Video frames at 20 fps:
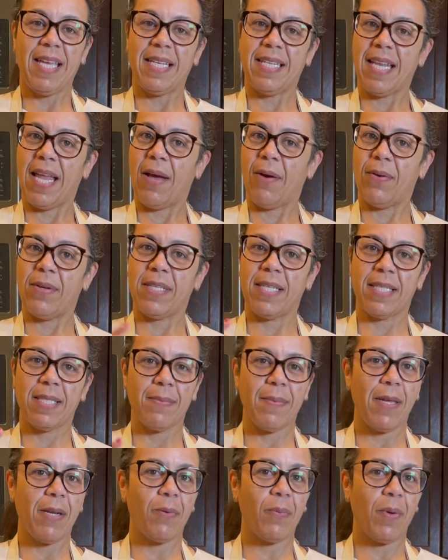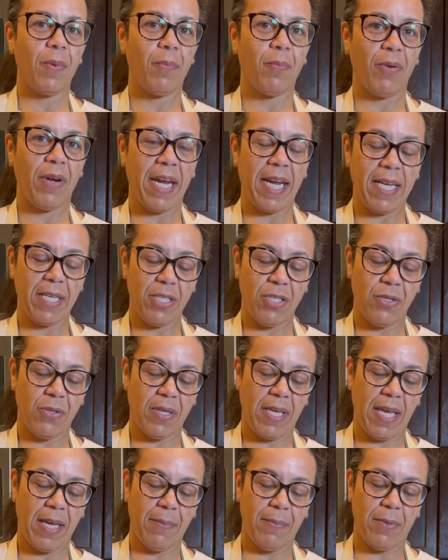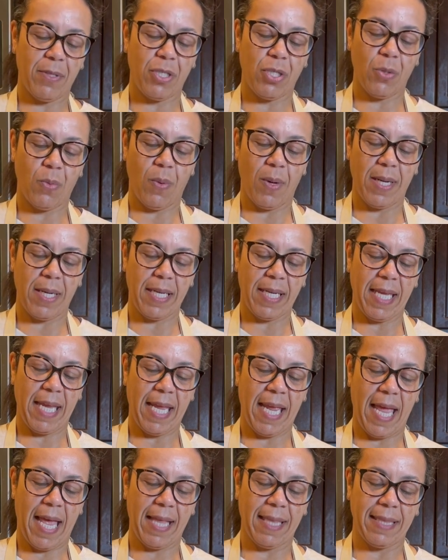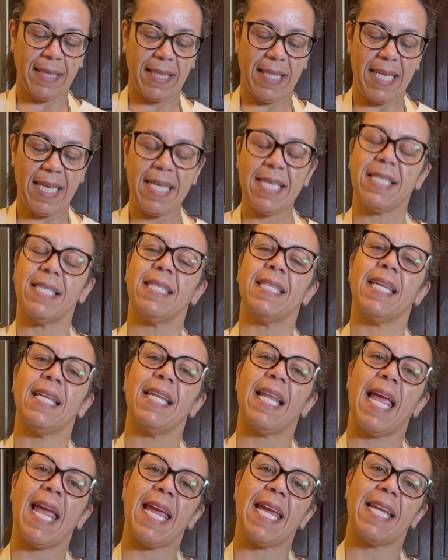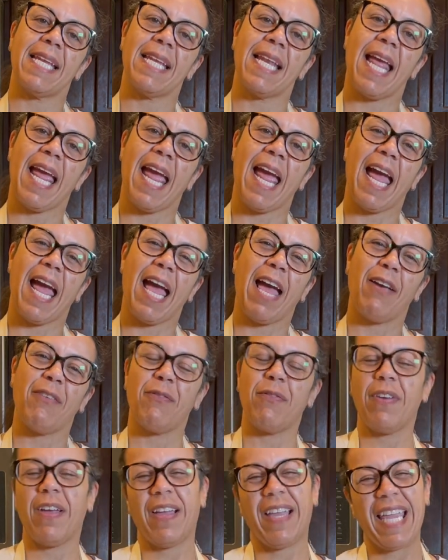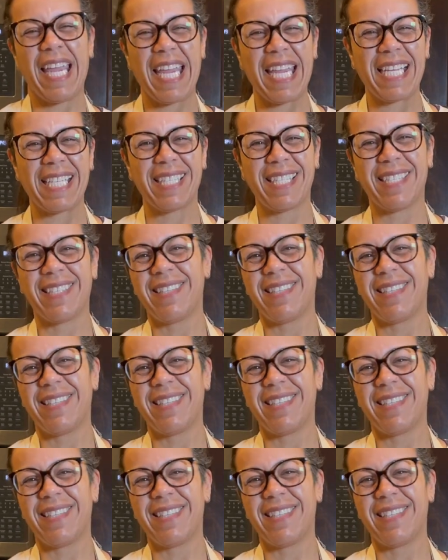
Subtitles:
Now, it doesn't matter what brand you get, but you want to get at least an 8.5, 8.